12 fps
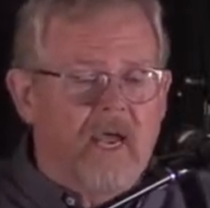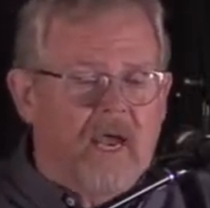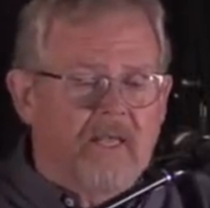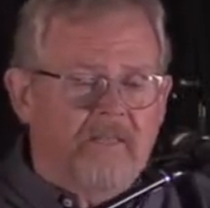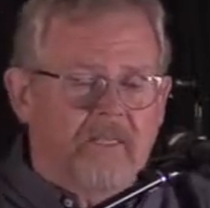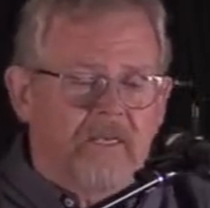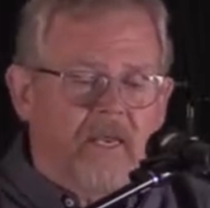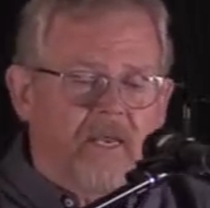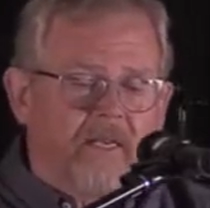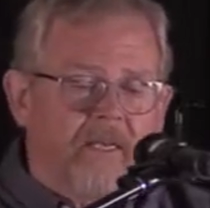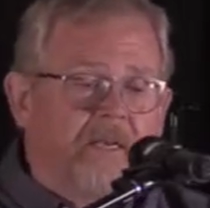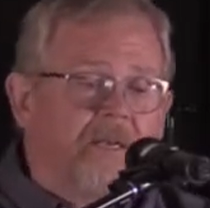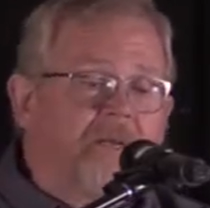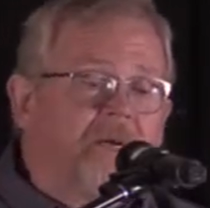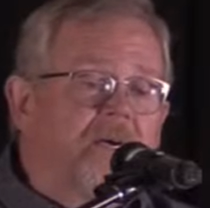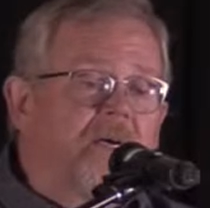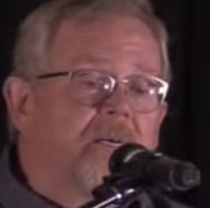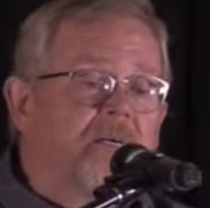At the end
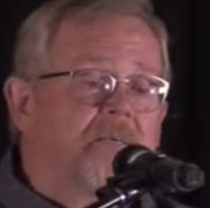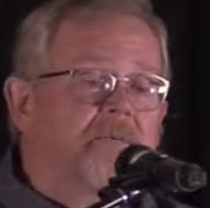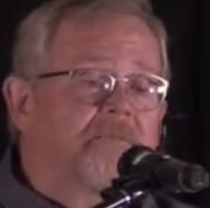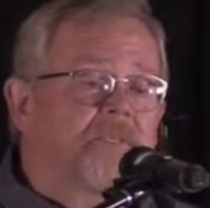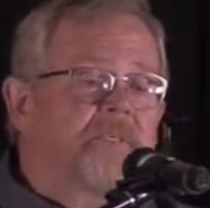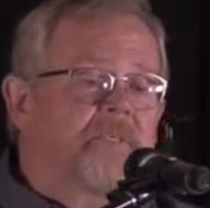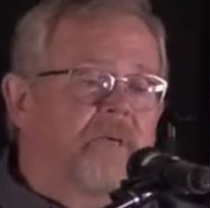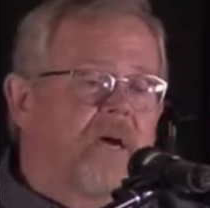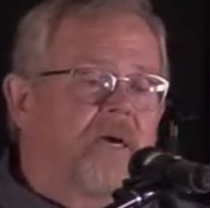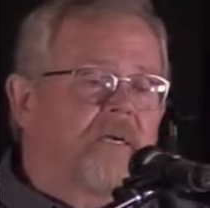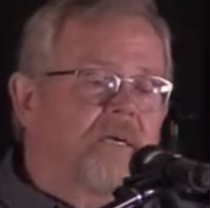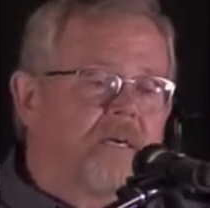of the dark